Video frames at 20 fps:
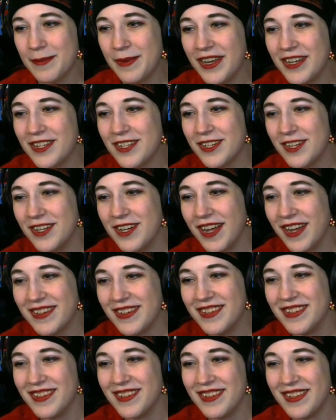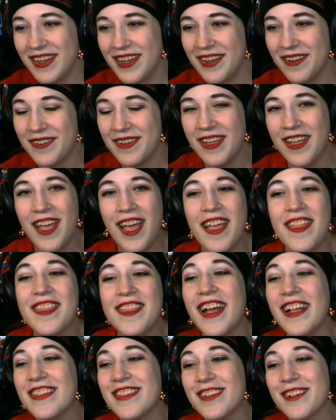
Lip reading: Make sure not to save. That's a